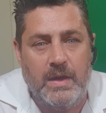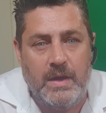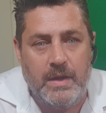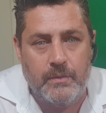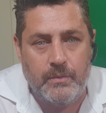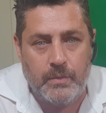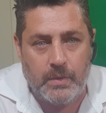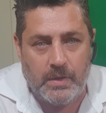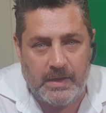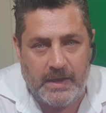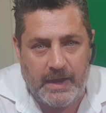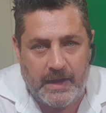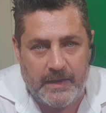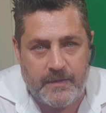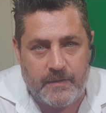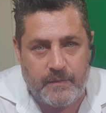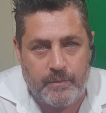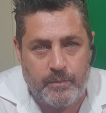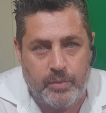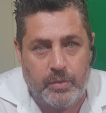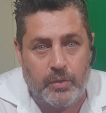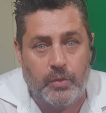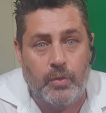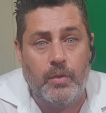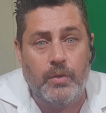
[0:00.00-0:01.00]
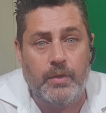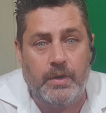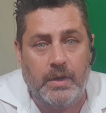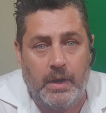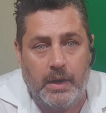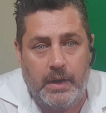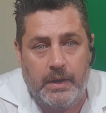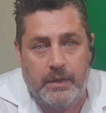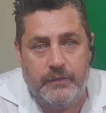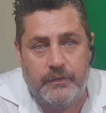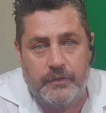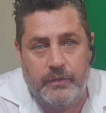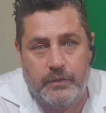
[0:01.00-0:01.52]
it relates
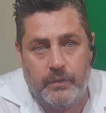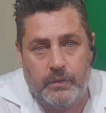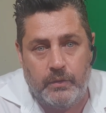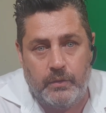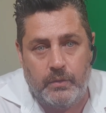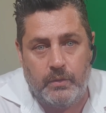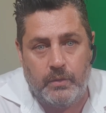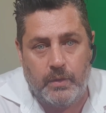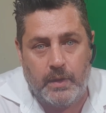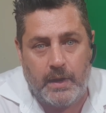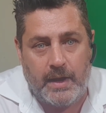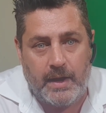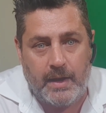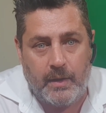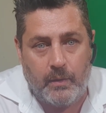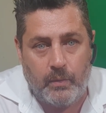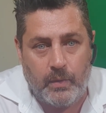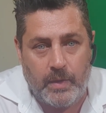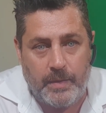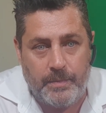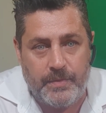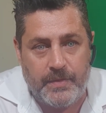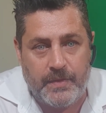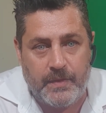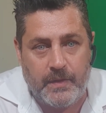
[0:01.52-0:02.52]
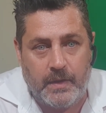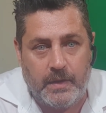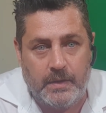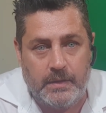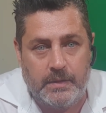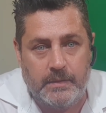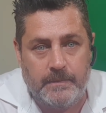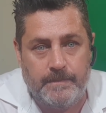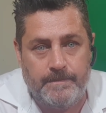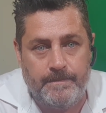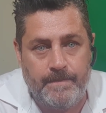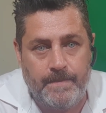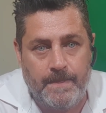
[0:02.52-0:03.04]
broadly to our website
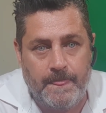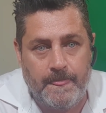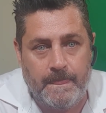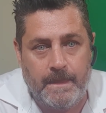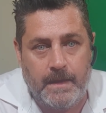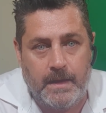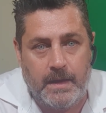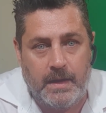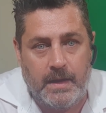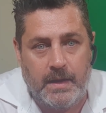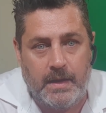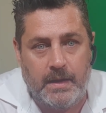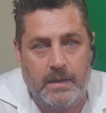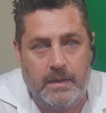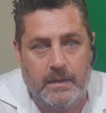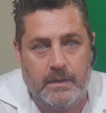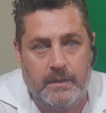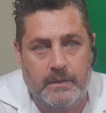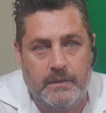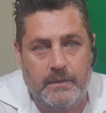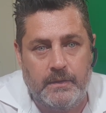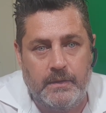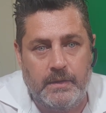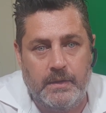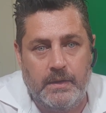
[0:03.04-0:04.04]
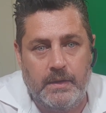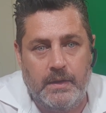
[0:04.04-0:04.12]
and